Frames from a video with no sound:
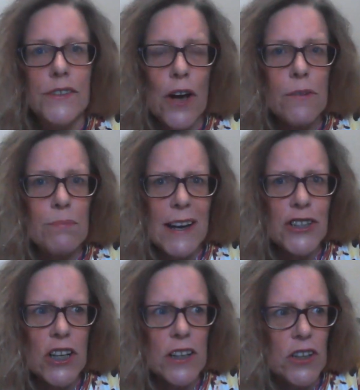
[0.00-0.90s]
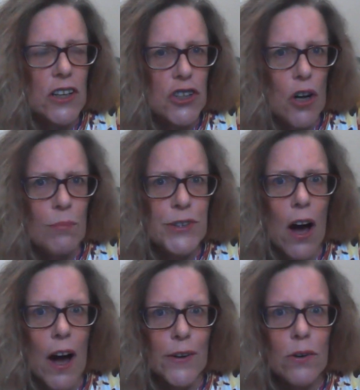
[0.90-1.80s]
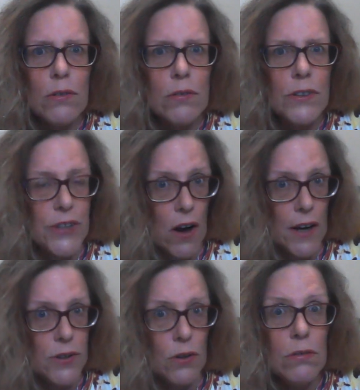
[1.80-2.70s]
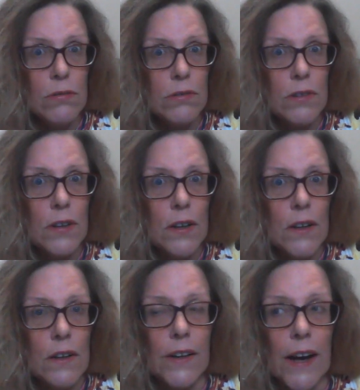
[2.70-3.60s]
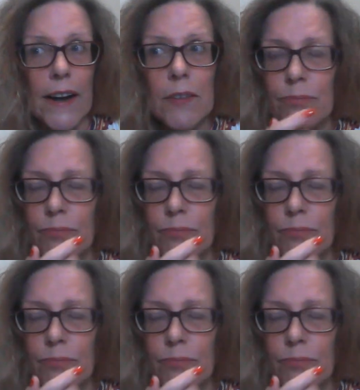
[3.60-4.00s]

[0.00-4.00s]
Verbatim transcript: Don't mention your job title, title, okay?